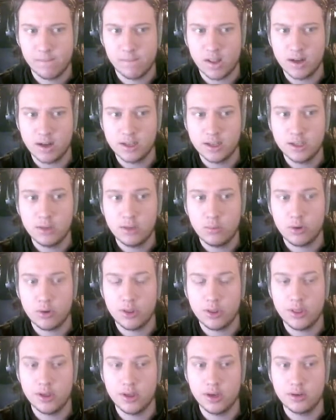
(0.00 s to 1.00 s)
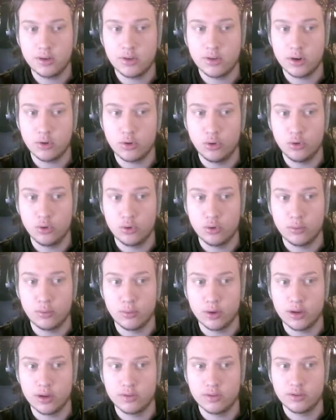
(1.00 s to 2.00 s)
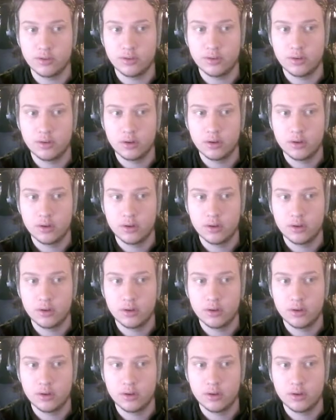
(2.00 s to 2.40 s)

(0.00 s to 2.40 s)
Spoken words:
Let's see what the triangle normal gives us.